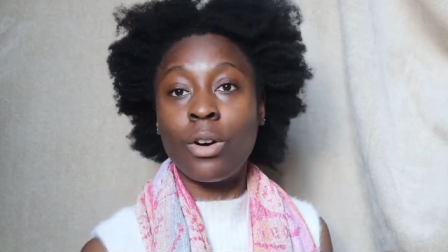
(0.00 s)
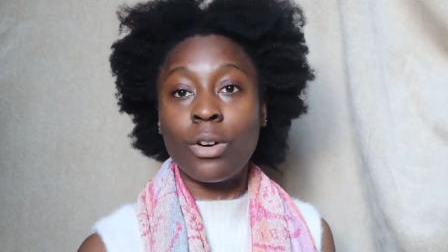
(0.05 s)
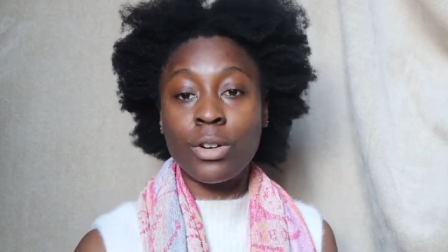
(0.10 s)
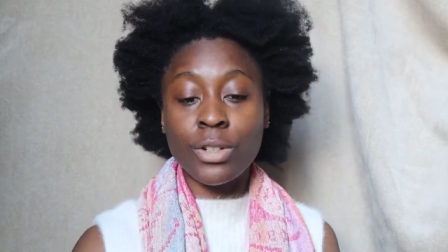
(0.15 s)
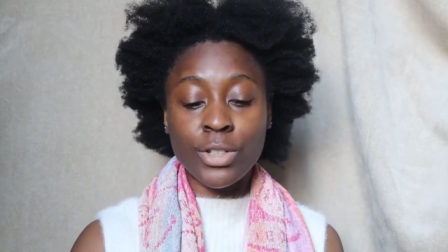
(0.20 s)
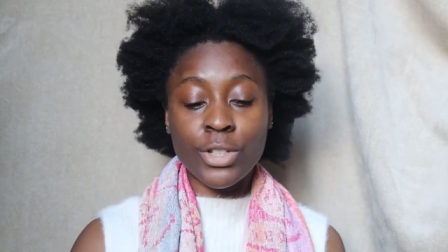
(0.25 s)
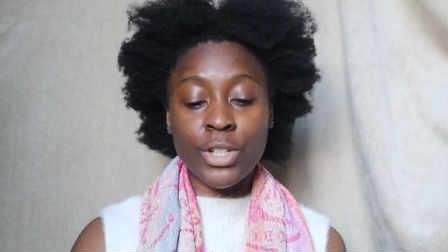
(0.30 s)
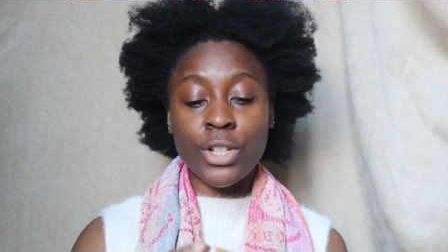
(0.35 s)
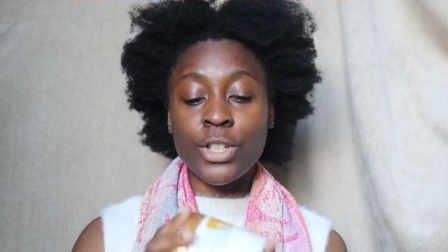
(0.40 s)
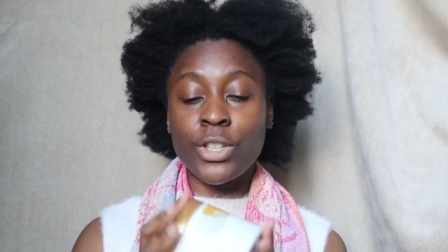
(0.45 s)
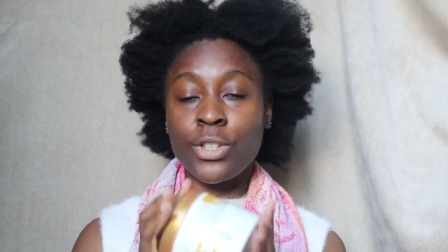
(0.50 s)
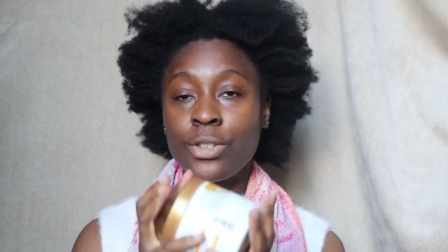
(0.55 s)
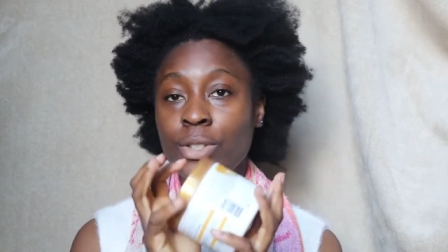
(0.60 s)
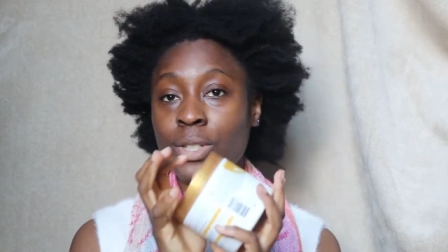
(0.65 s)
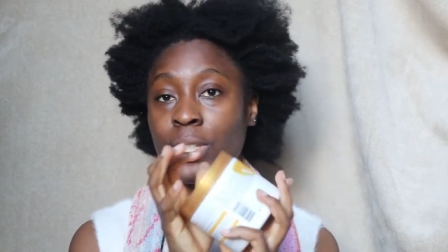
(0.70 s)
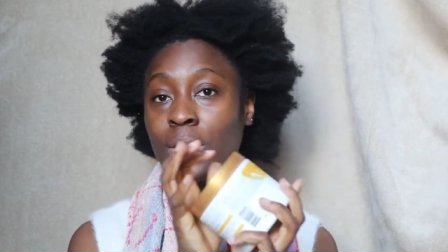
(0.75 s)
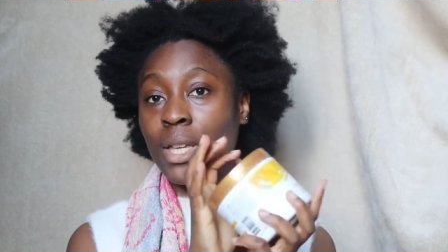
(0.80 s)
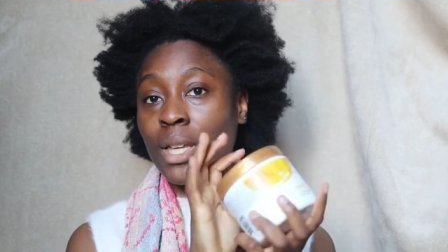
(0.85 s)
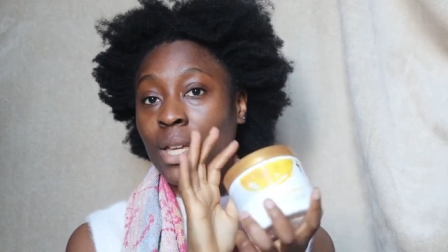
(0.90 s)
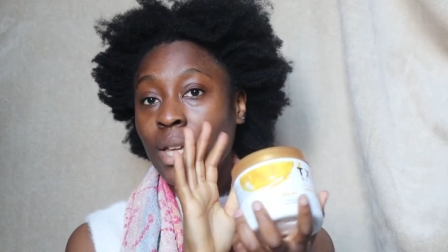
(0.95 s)
on to
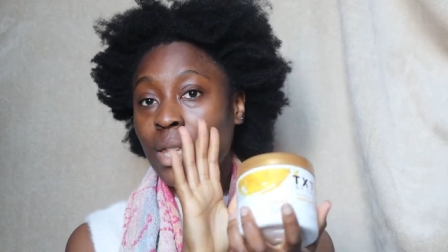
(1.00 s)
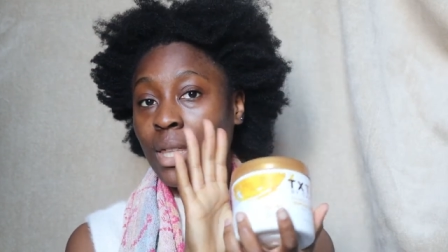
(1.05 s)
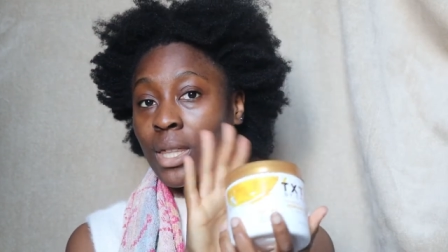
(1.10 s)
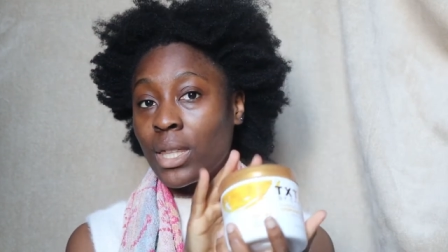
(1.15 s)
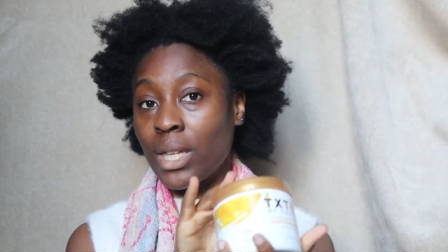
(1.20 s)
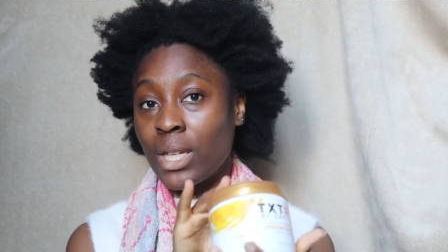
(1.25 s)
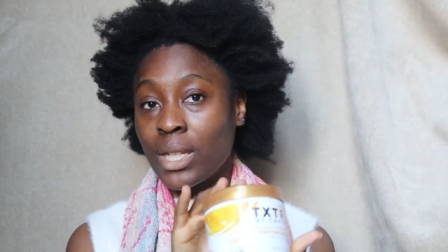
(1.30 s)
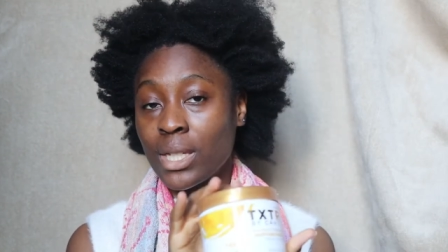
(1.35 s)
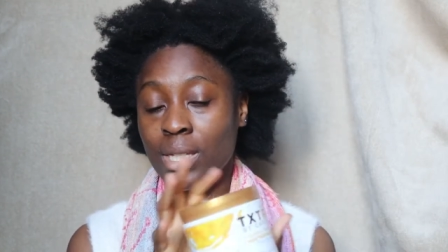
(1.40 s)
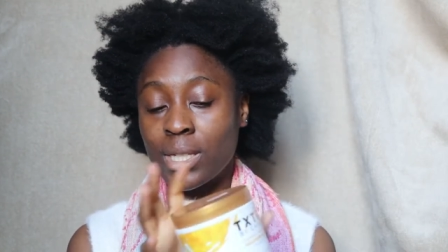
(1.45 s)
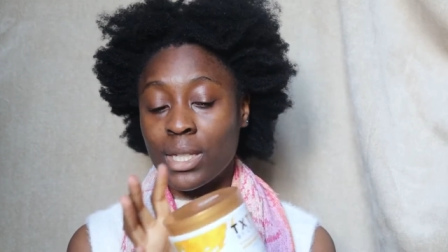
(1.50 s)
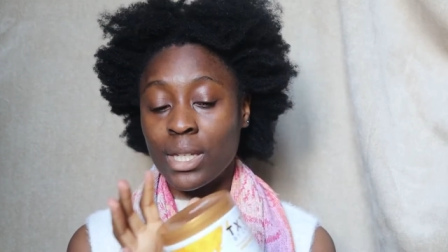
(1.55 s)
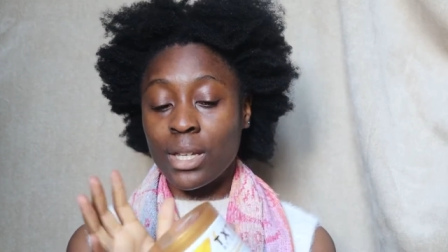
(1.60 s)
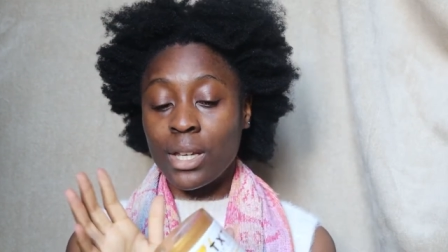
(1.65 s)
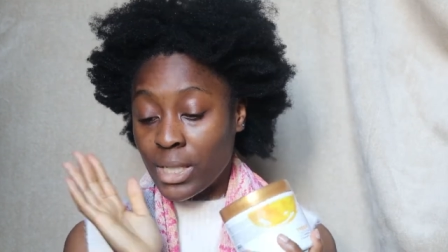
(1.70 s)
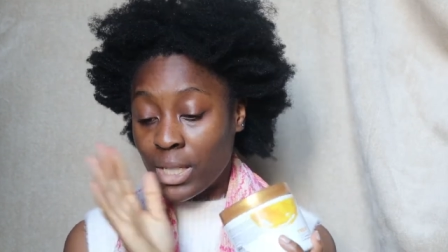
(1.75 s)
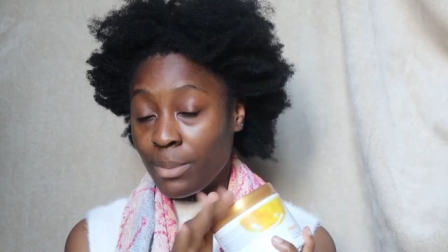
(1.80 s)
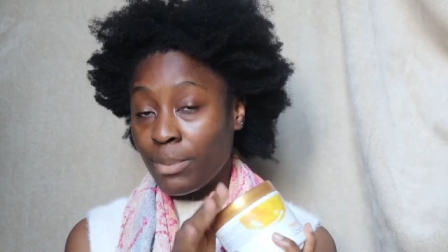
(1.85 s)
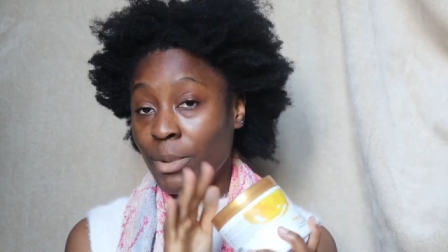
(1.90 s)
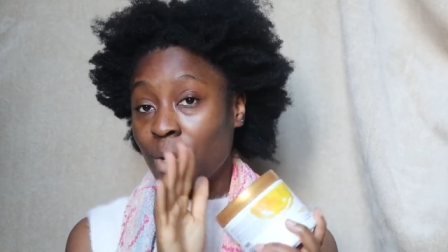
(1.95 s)
using this
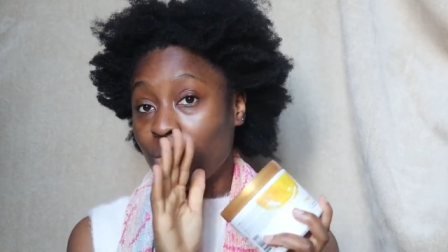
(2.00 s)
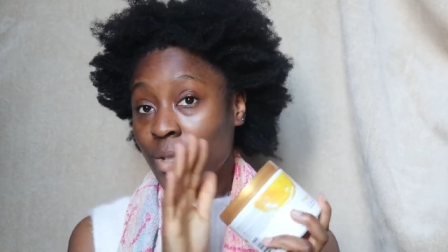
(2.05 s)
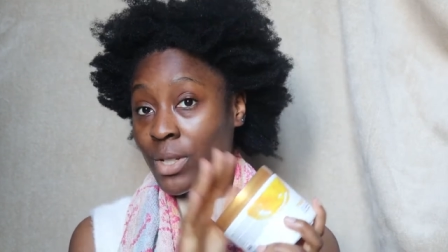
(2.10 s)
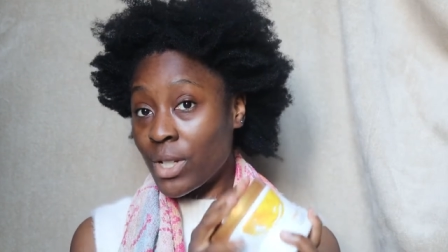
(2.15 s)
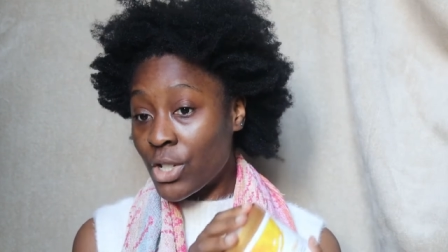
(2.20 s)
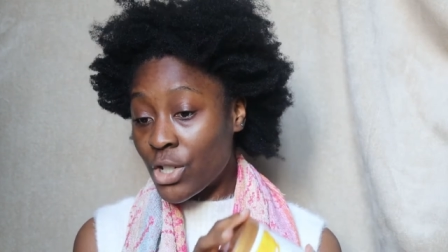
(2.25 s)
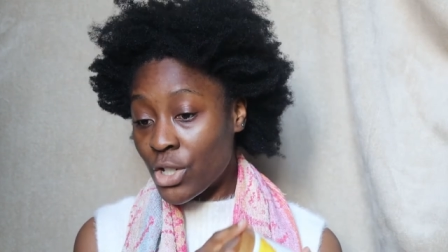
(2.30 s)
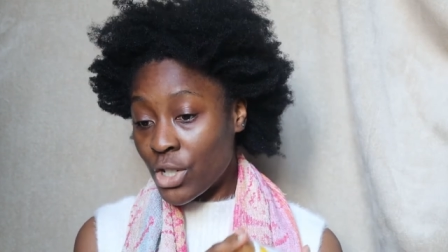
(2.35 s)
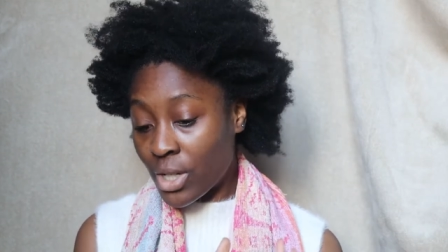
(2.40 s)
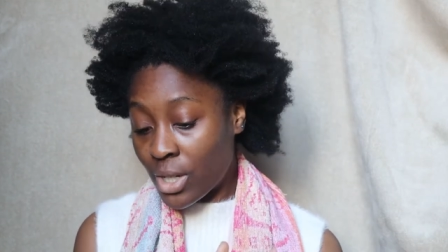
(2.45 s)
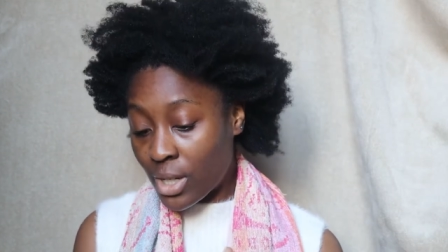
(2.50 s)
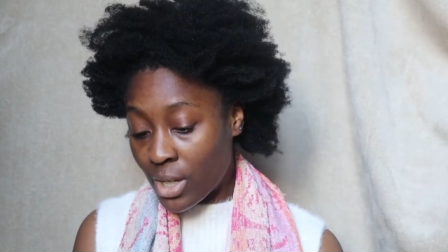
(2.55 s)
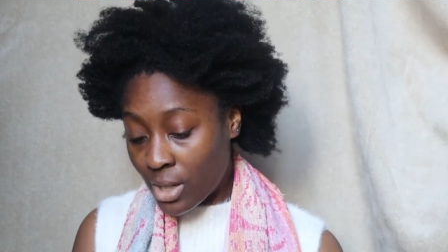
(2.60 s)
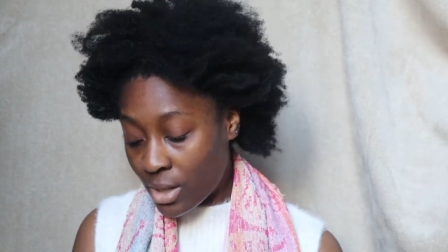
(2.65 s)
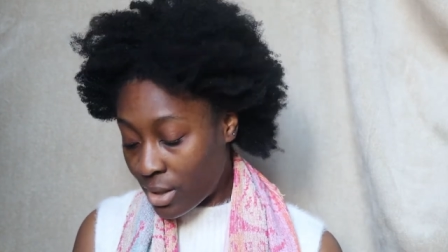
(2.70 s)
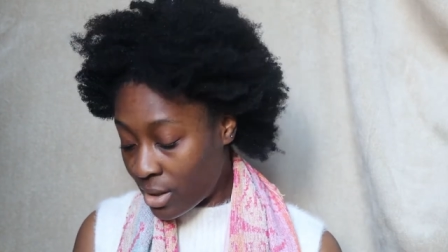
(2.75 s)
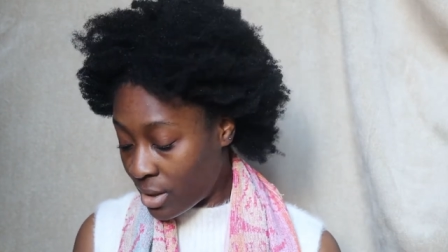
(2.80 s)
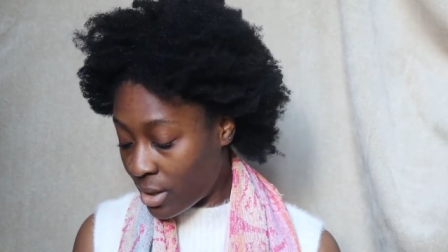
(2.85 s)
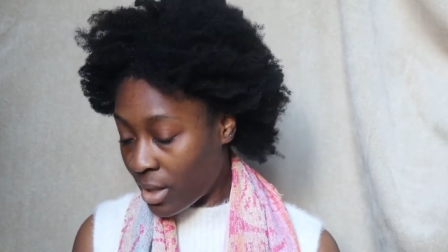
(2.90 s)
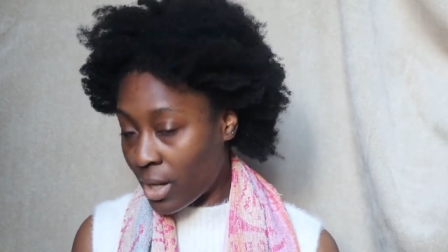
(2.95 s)
deep
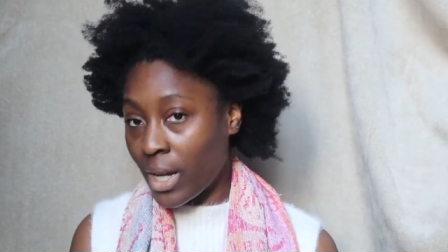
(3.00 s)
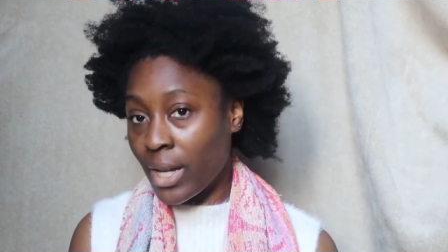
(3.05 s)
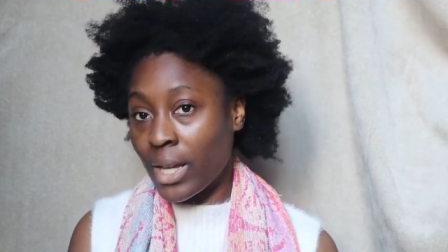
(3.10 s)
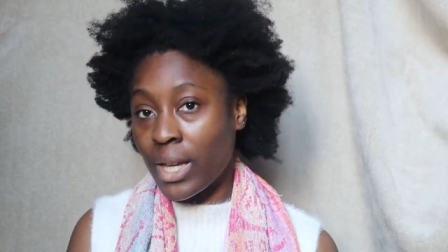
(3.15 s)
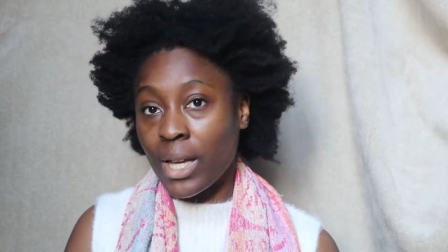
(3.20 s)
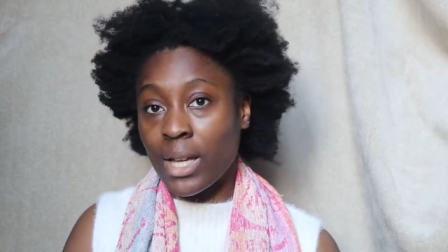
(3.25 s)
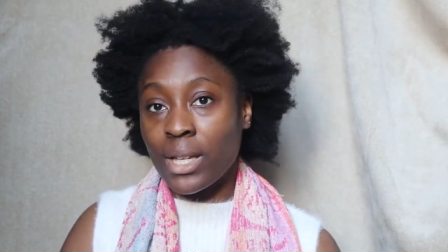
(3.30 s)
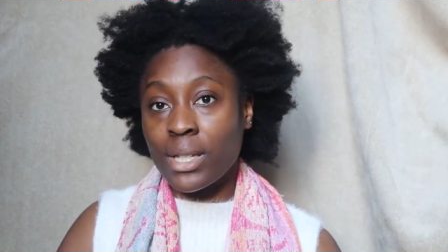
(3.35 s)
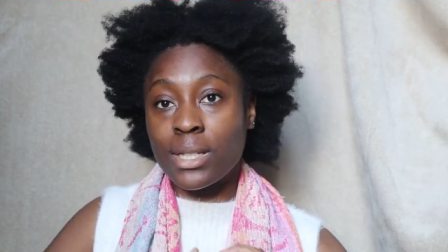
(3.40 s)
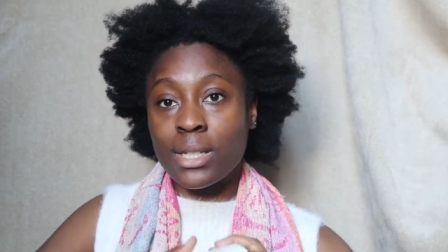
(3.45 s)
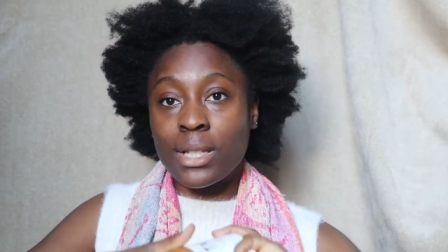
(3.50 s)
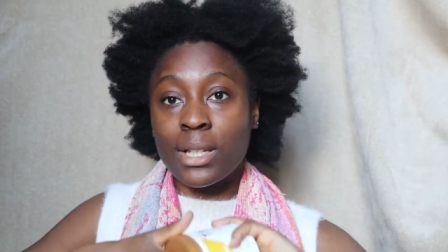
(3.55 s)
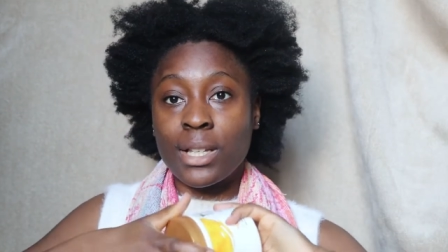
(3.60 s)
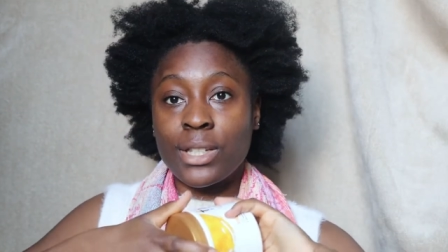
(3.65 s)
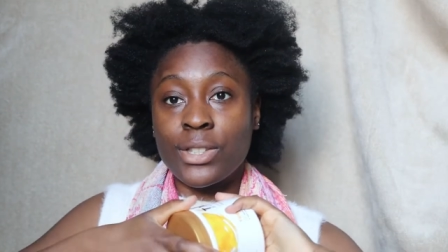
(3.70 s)
conditioner. I guess